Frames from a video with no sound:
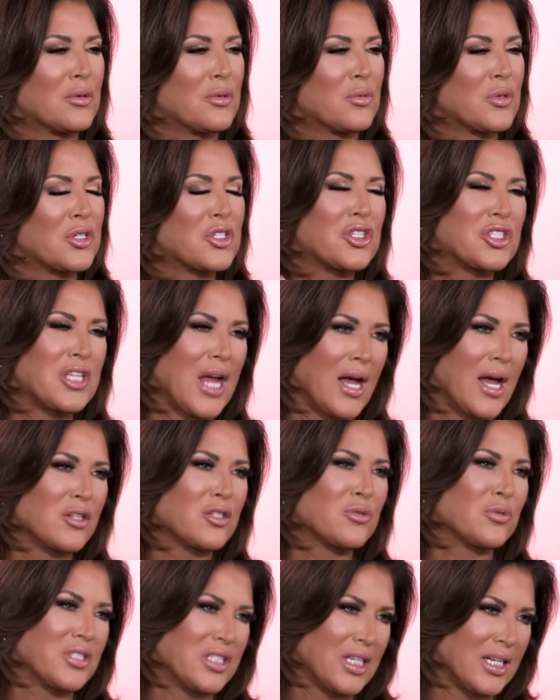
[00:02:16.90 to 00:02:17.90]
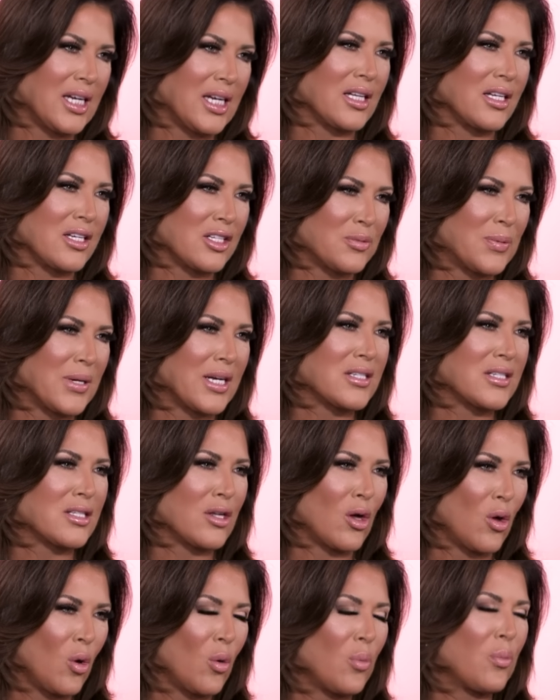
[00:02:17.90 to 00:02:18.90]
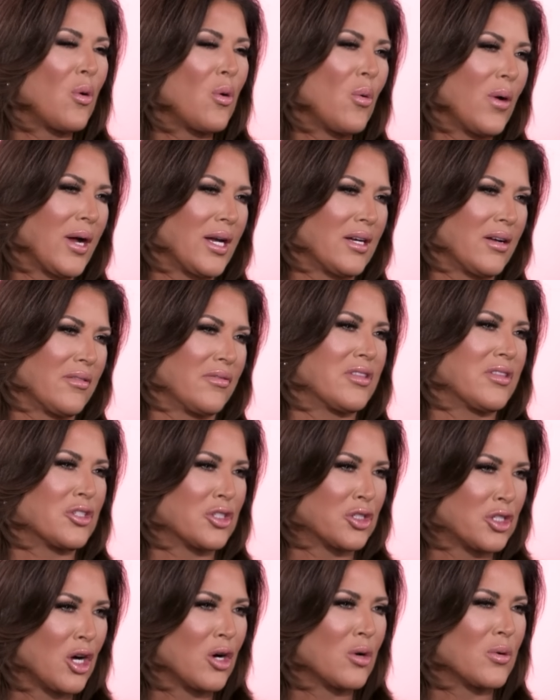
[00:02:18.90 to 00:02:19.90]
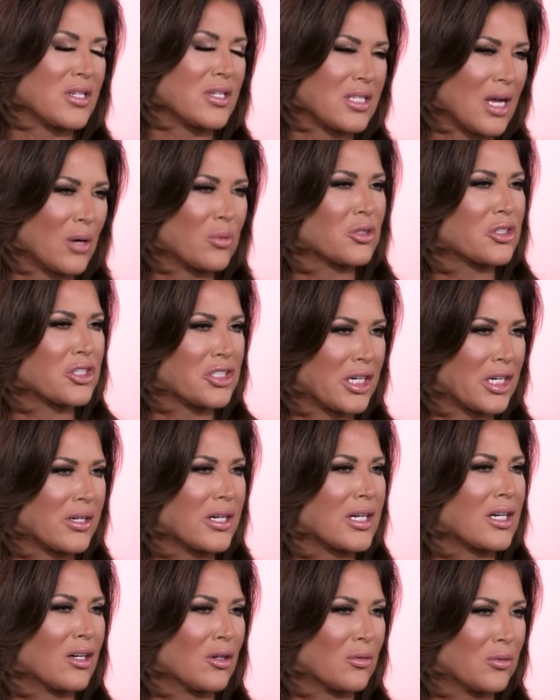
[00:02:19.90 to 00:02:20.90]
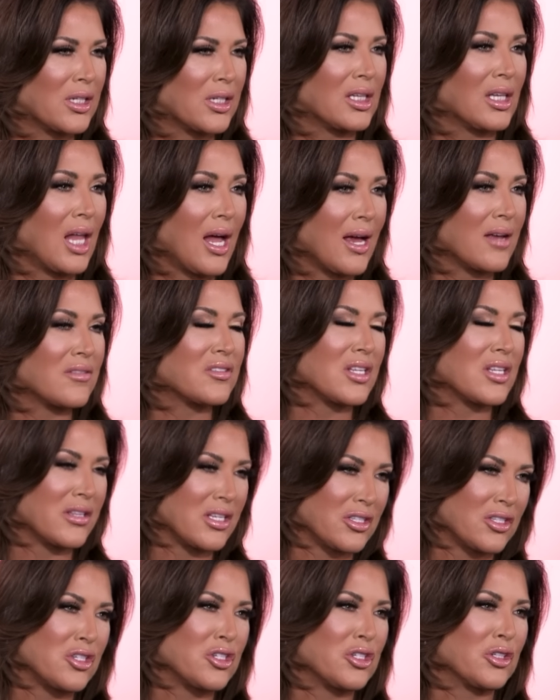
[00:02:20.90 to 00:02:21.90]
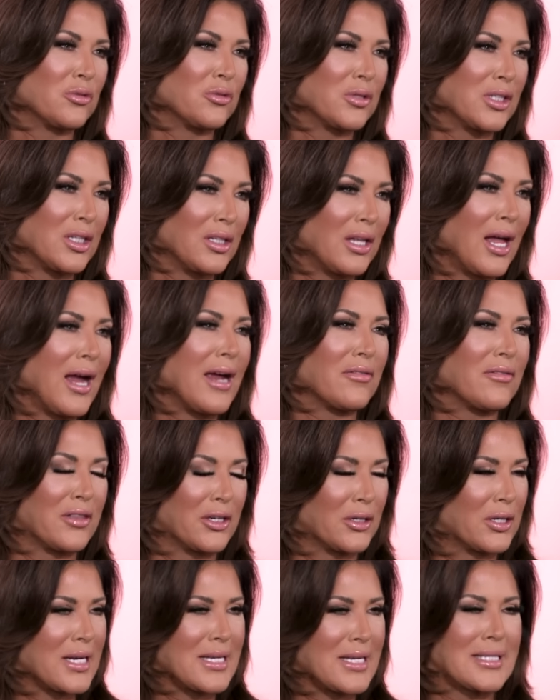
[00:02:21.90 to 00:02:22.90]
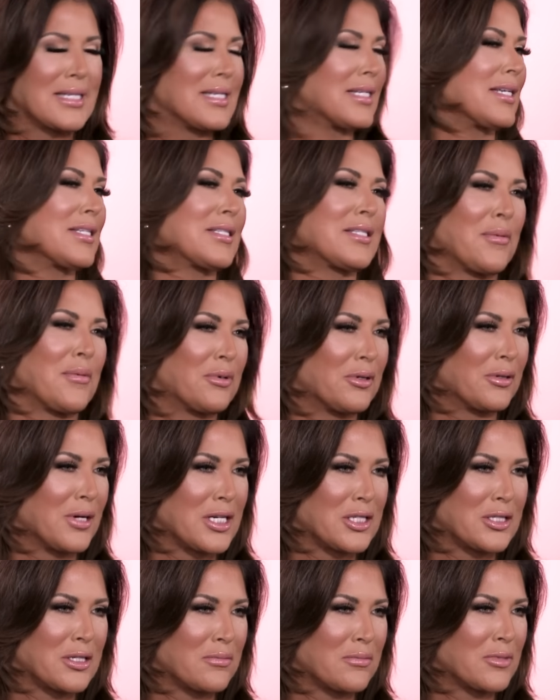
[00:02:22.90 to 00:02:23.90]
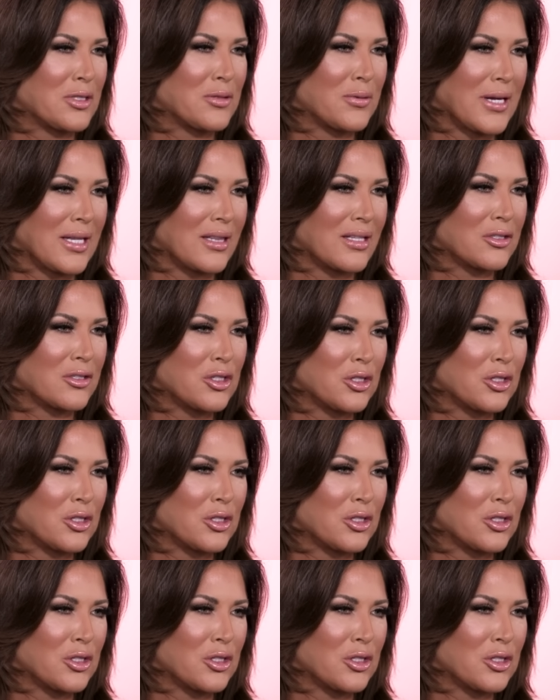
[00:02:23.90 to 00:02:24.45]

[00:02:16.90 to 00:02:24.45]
which sounds ridiculous, because the whole point of the show is that we're sharing our real lives, and this is your real life. There isn't a separation between the